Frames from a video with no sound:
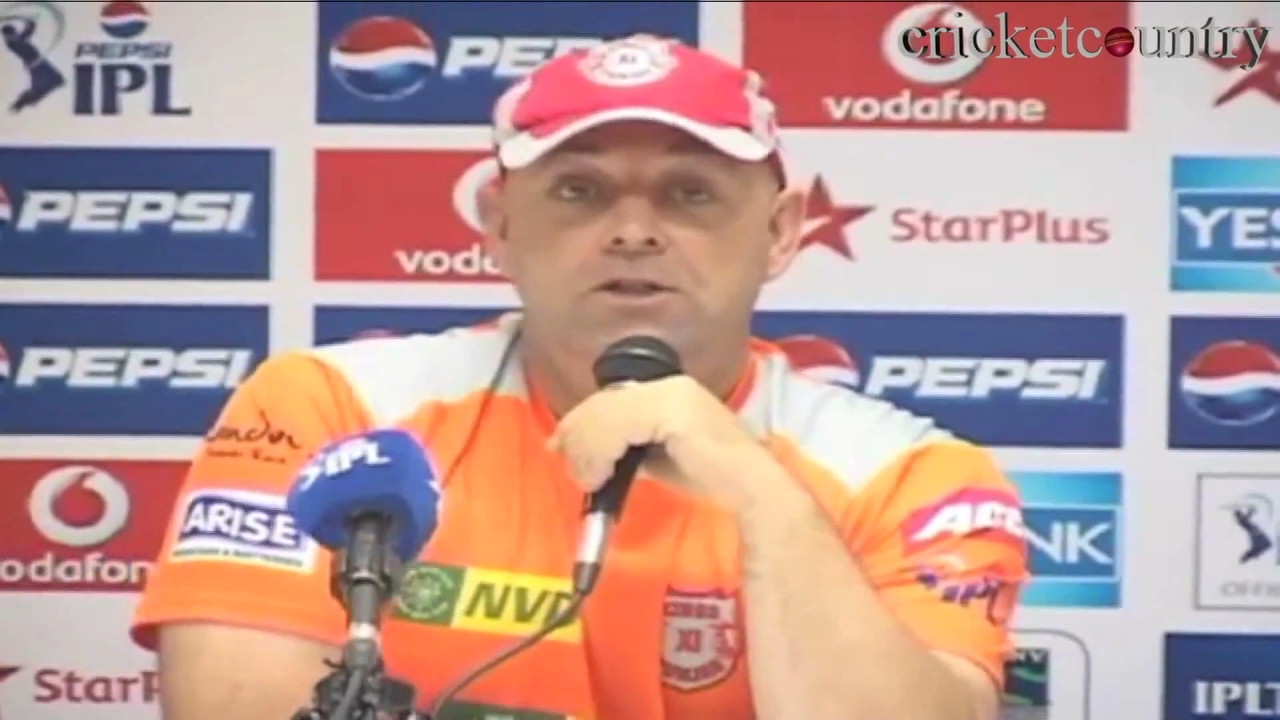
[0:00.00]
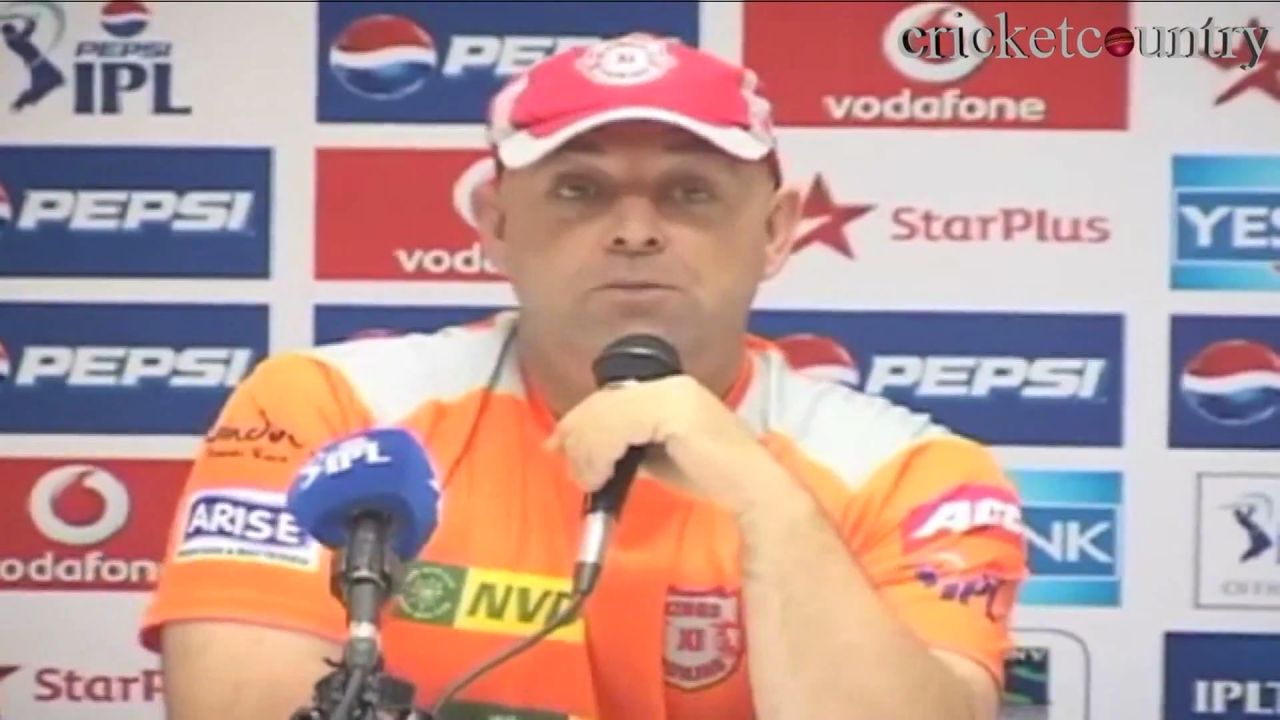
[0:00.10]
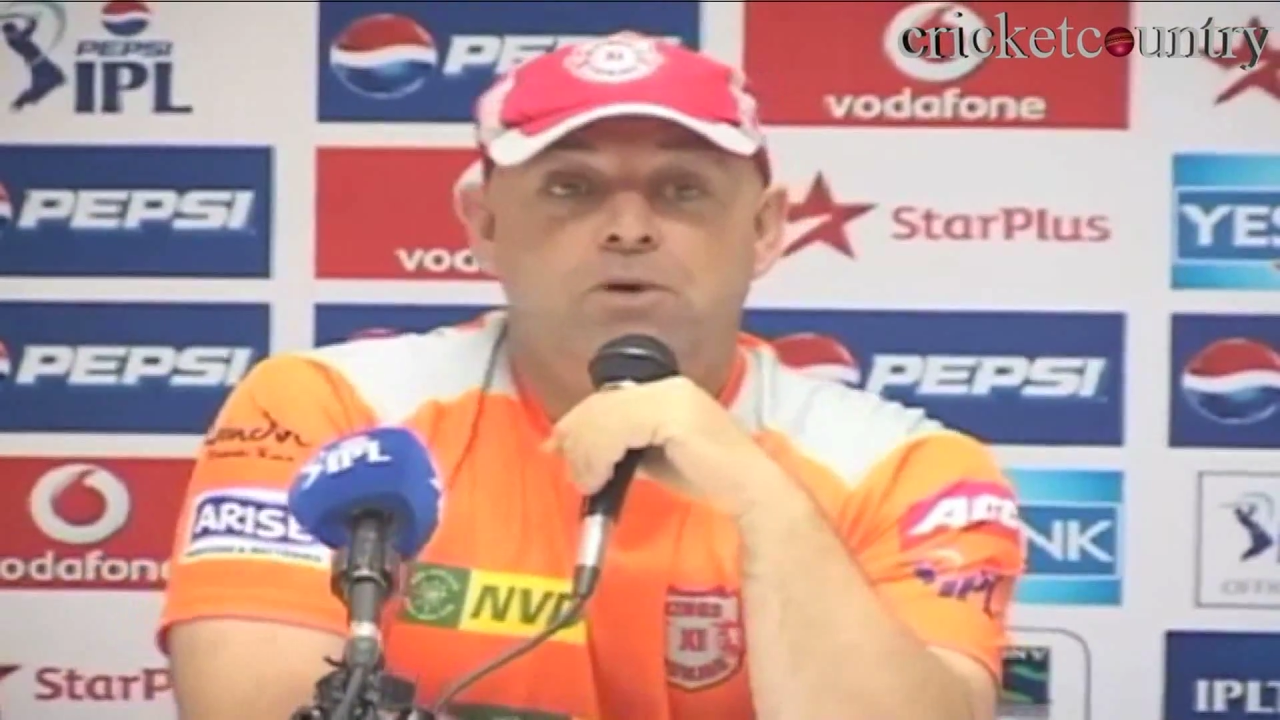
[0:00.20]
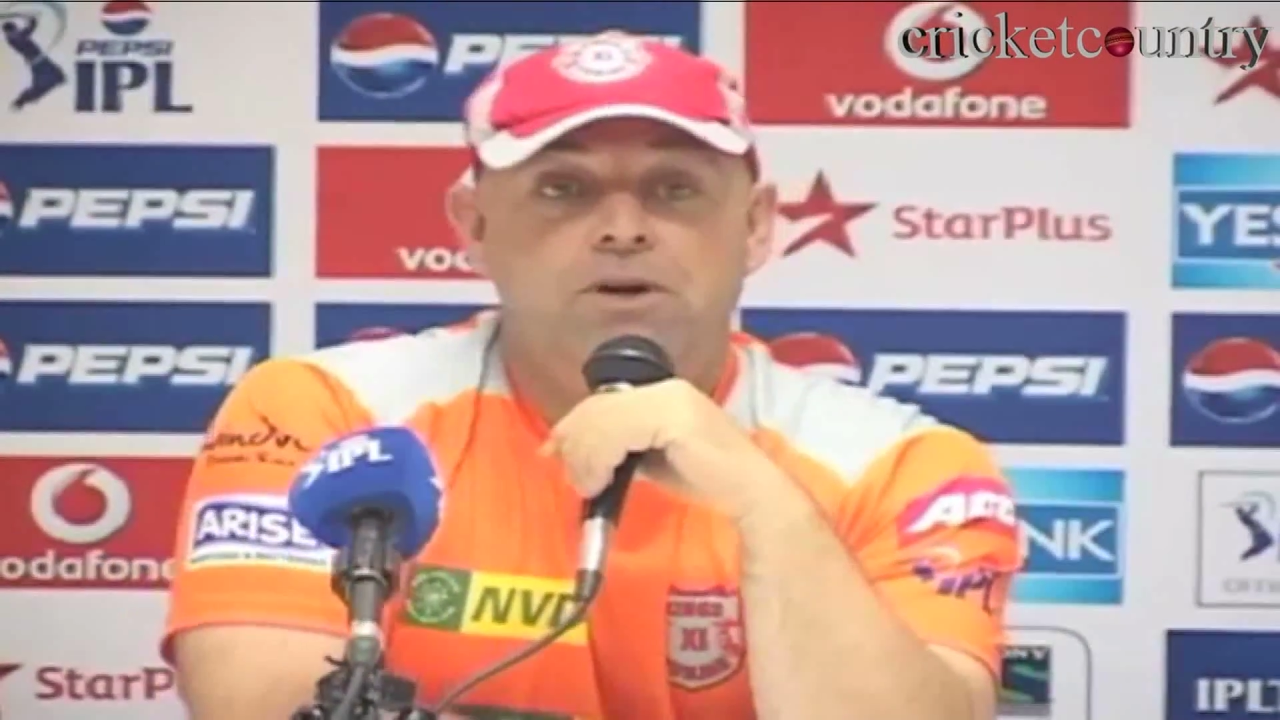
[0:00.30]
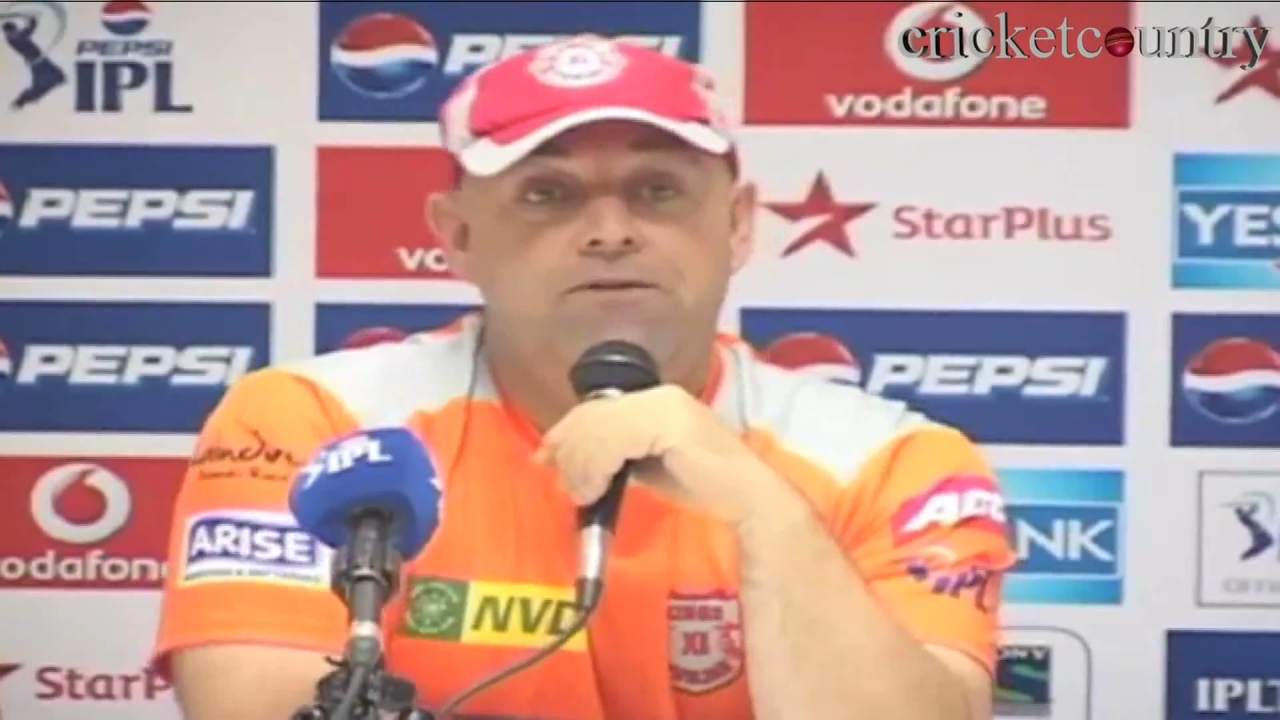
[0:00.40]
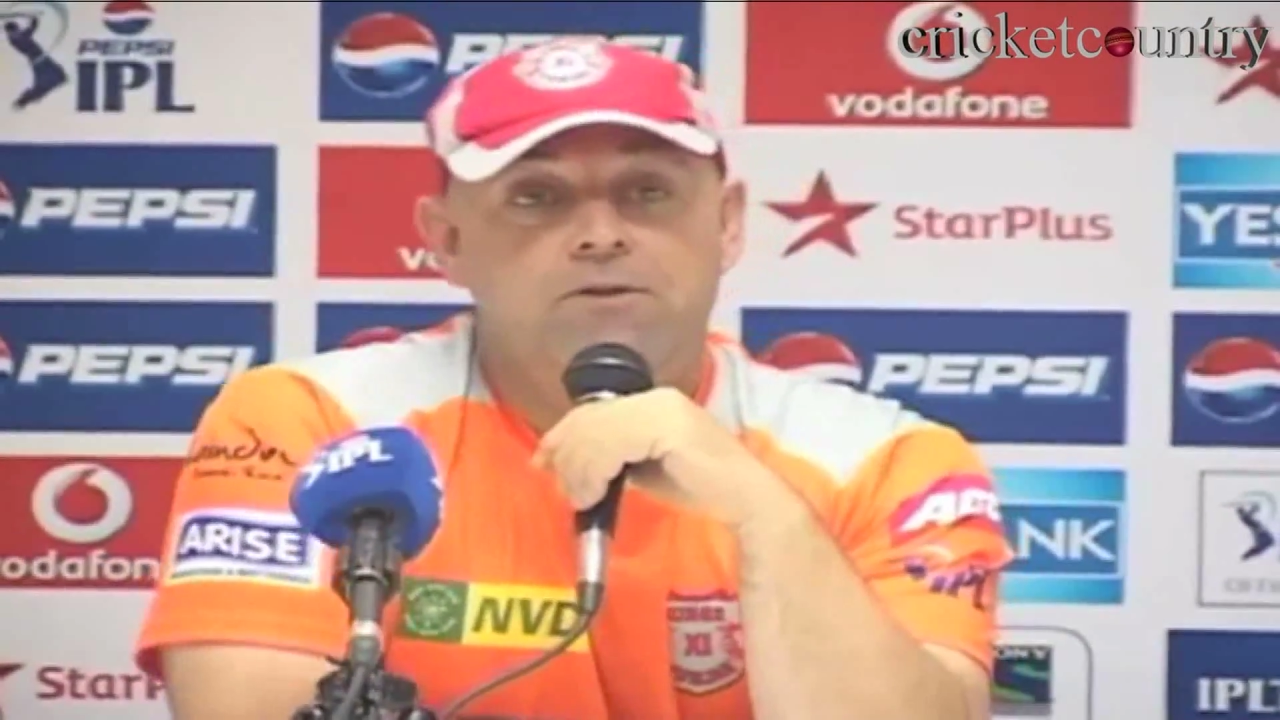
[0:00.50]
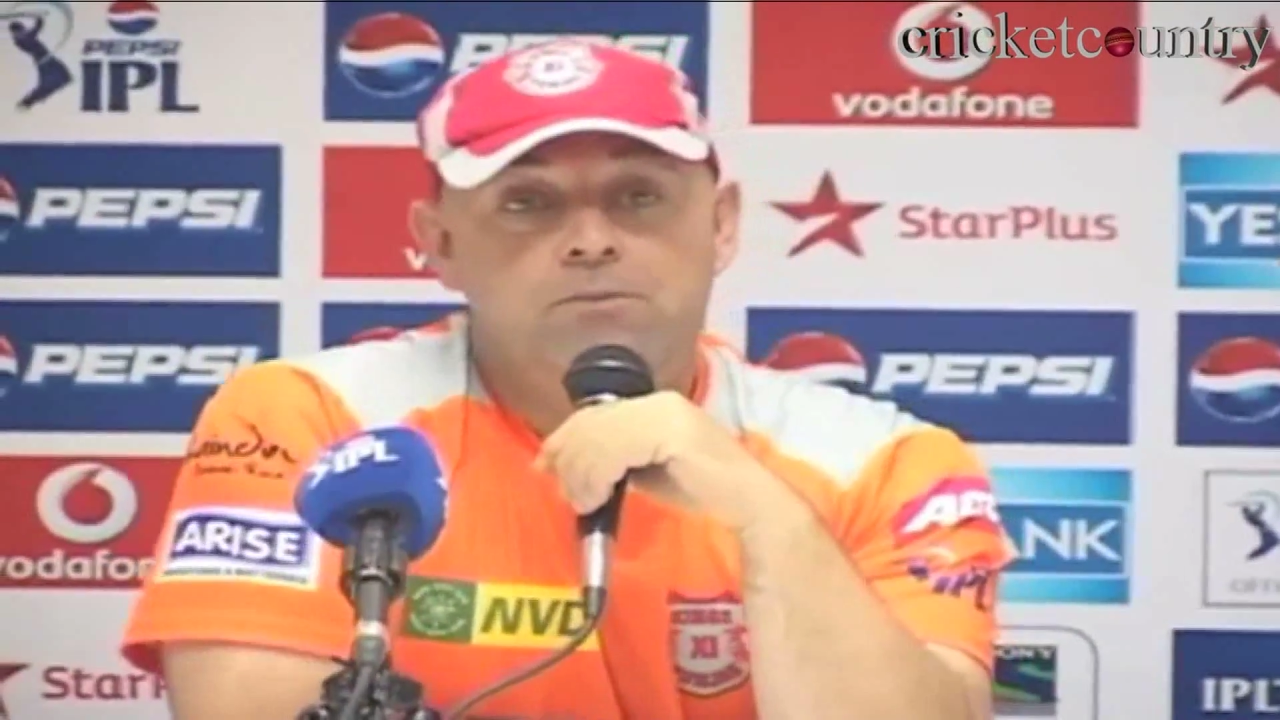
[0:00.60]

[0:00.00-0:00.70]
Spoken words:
disappointing